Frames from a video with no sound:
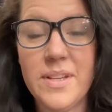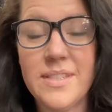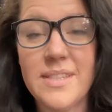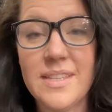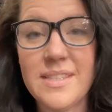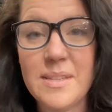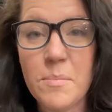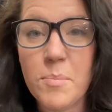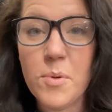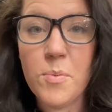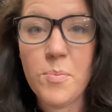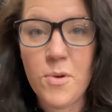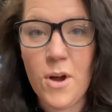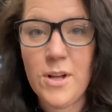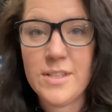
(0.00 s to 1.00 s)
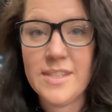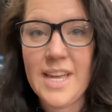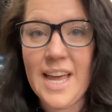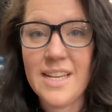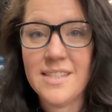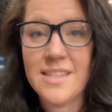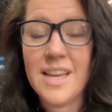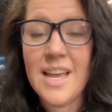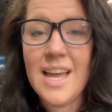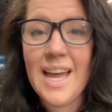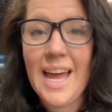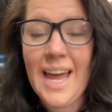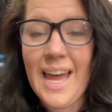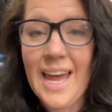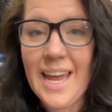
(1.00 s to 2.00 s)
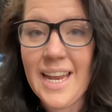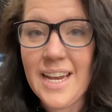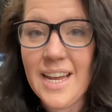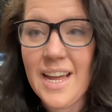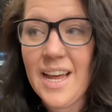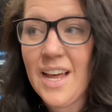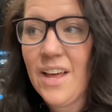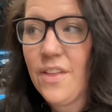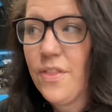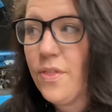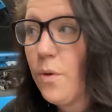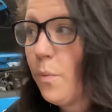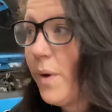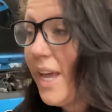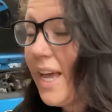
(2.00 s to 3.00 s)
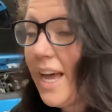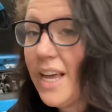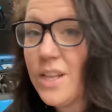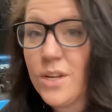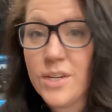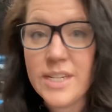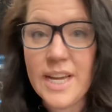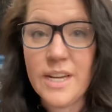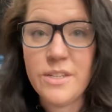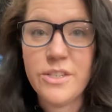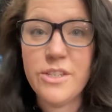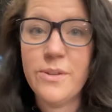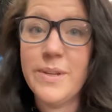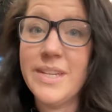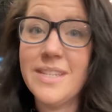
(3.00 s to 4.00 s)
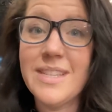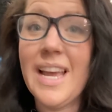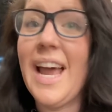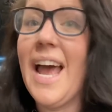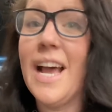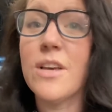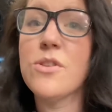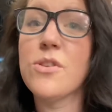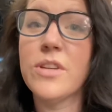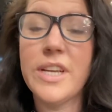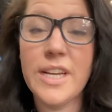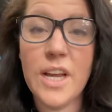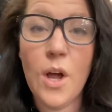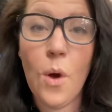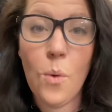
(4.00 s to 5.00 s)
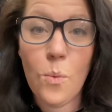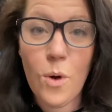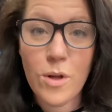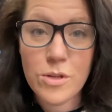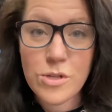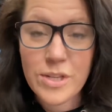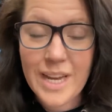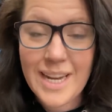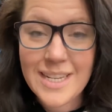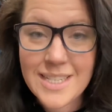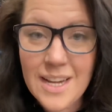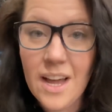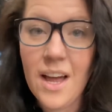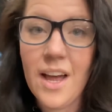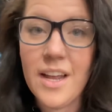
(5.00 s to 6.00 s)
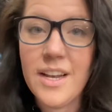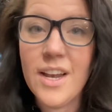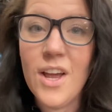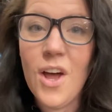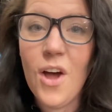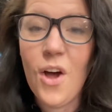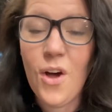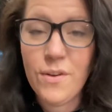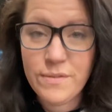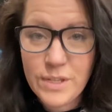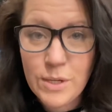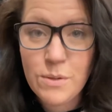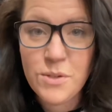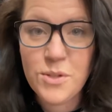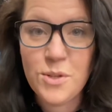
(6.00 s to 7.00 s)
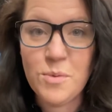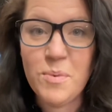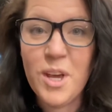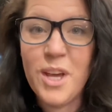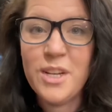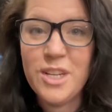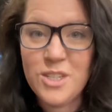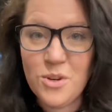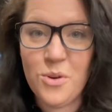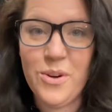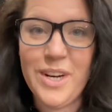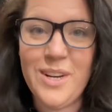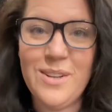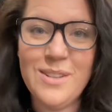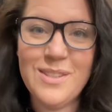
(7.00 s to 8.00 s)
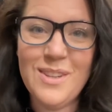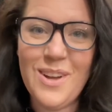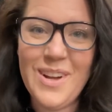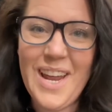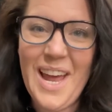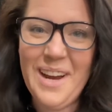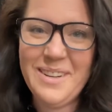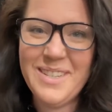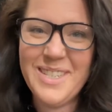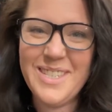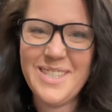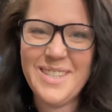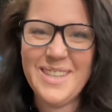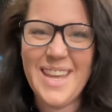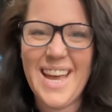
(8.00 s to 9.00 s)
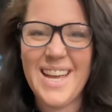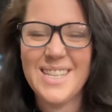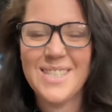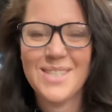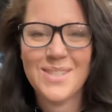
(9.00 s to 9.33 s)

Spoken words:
It's a simple process, and the way I learned how to do it is I actually watched a ton of YouTube tutorials on how to do that.